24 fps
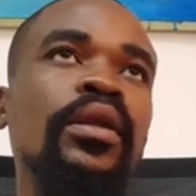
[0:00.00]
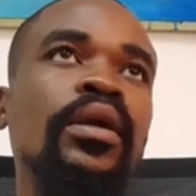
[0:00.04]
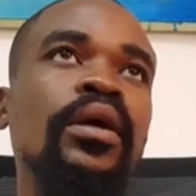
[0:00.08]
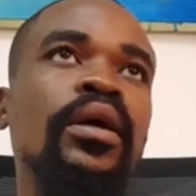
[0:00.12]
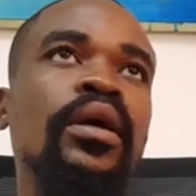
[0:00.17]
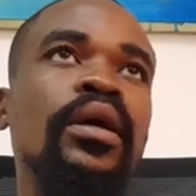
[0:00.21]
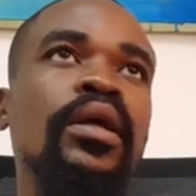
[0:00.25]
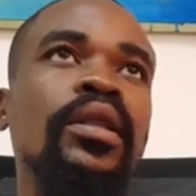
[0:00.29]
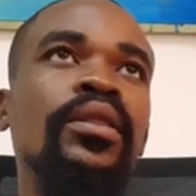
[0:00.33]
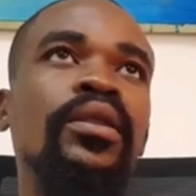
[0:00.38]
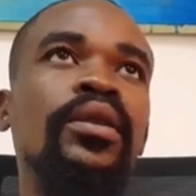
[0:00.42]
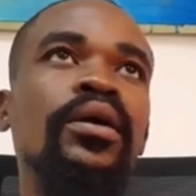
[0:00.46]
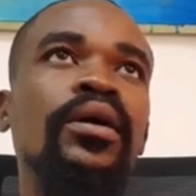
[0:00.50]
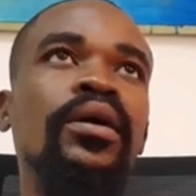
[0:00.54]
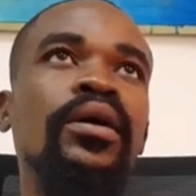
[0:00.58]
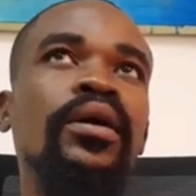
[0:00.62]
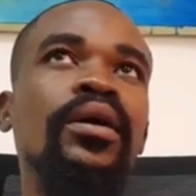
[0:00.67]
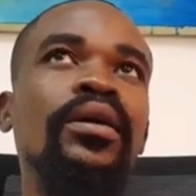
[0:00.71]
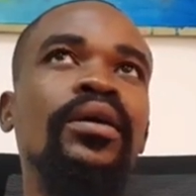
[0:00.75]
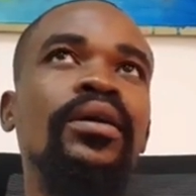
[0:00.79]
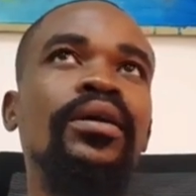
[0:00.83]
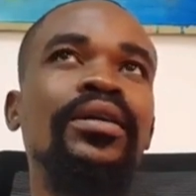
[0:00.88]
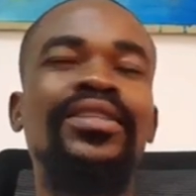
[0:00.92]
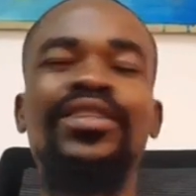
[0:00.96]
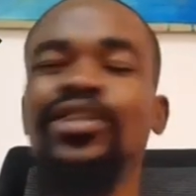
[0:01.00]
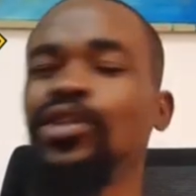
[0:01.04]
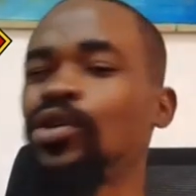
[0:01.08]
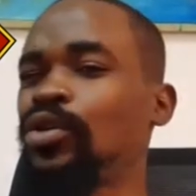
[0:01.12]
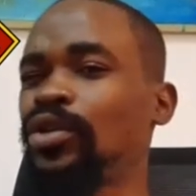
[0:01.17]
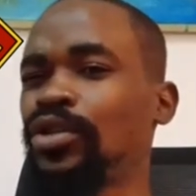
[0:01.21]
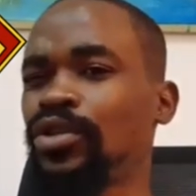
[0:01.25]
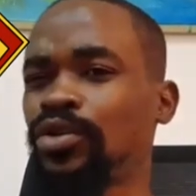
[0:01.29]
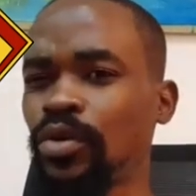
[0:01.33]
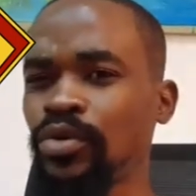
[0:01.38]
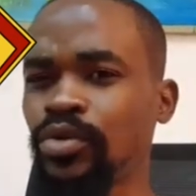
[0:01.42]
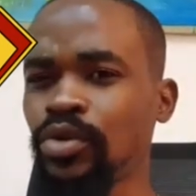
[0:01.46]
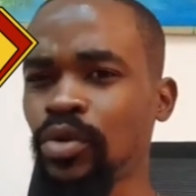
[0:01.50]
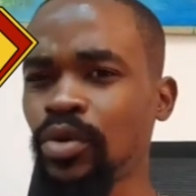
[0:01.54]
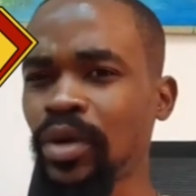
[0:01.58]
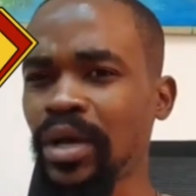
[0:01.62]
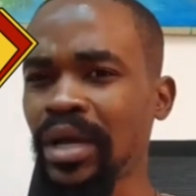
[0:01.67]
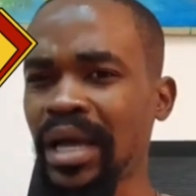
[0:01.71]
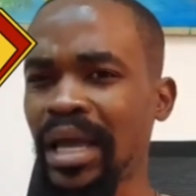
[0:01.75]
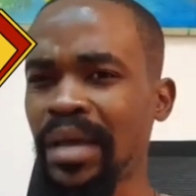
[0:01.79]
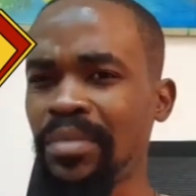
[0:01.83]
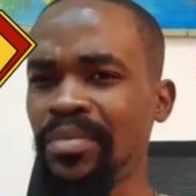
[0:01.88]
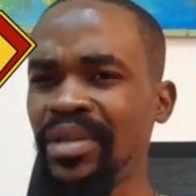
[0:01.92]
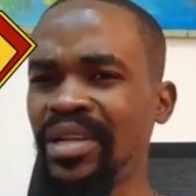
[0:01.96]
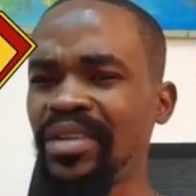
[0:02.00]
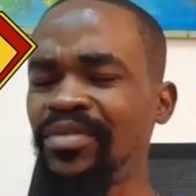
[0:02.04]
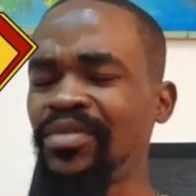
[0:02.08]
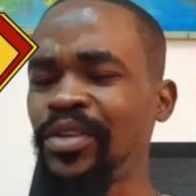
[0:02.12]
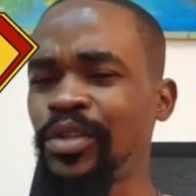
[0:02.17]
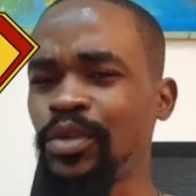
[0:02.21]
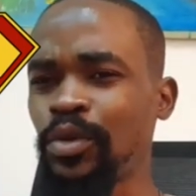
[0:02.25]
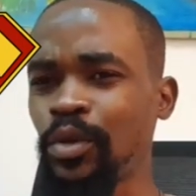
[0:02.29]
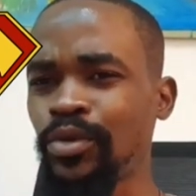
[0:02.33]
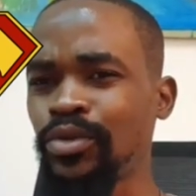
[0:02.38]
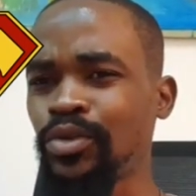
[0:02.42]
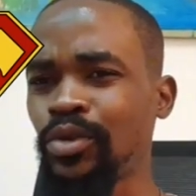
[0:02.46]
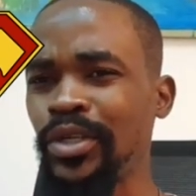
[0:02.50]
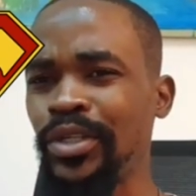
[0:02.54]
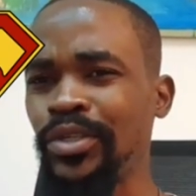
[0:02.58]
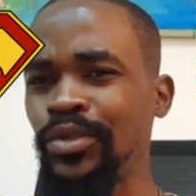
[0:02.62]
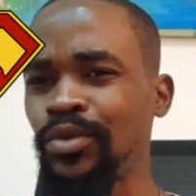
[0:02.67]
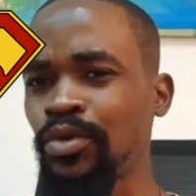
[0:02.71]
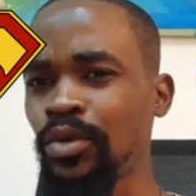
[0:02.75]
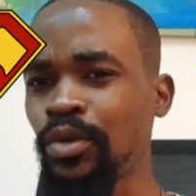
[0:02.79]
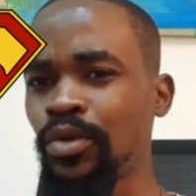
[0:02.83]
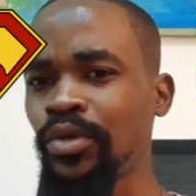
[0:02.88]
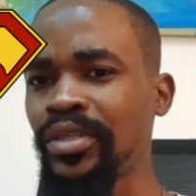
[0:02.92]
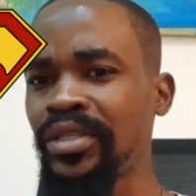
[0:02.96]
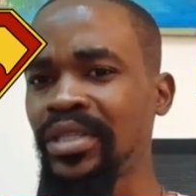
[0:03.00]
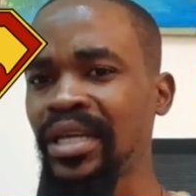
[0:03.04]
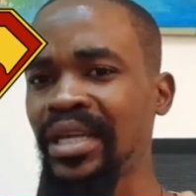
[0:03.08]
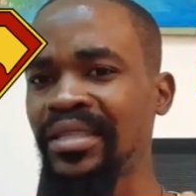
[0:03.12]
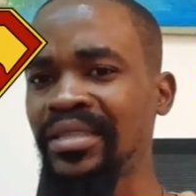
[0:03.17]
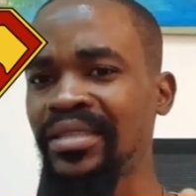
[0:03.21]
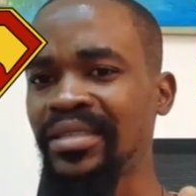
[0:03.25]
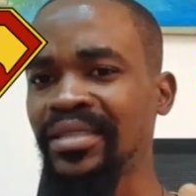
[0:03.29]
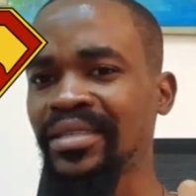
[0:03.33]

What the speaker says: And it's also, I believe it's also a story that